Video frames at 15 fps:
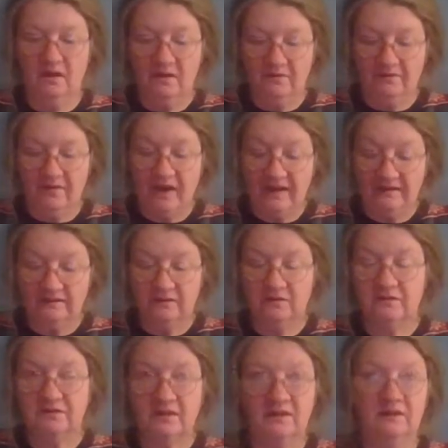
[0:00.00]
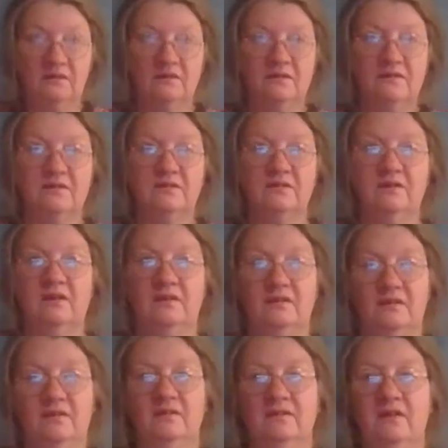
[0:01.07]
right containers, that
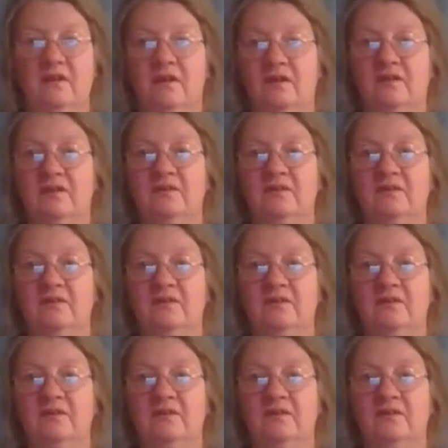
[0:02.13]
they are